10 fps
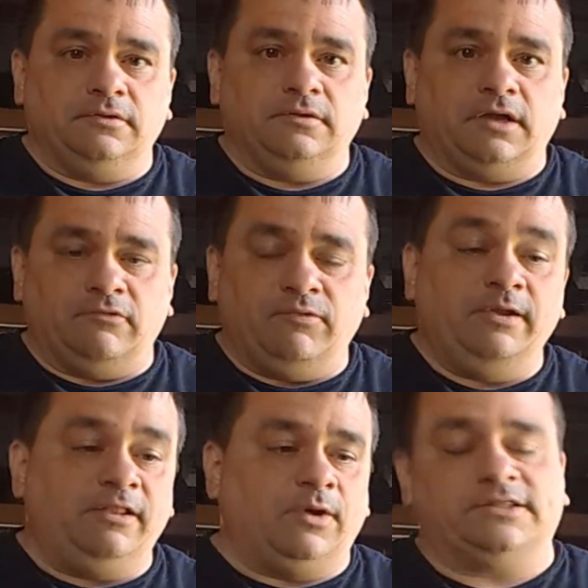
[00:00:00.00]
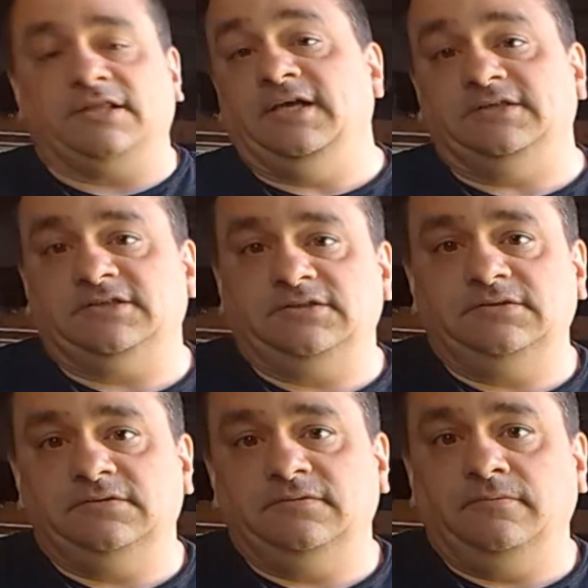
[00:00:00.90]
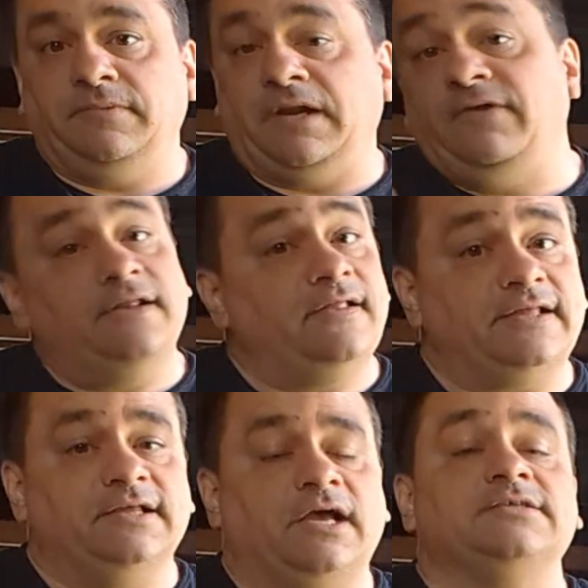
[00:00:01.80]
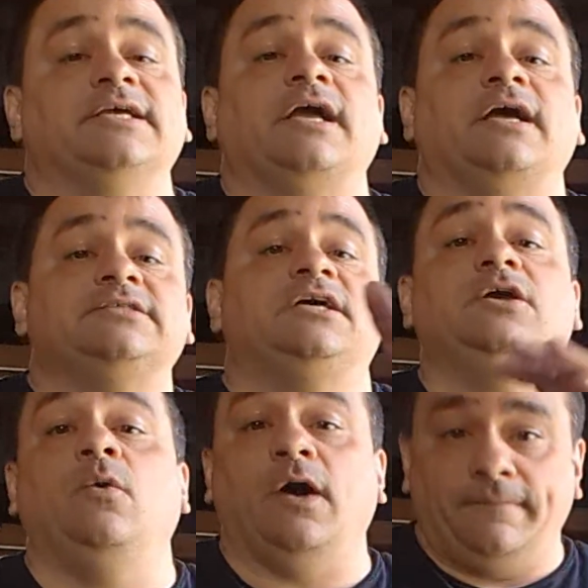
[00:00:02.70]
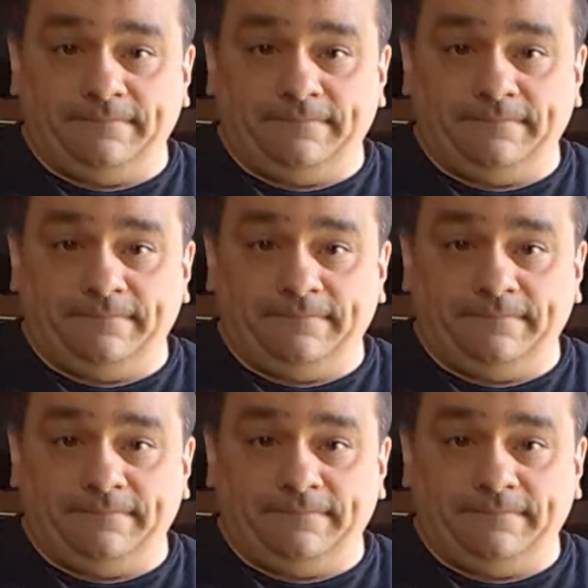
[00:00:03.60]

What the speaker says: I really want this. But I really like it. I was like, I'll tell you what.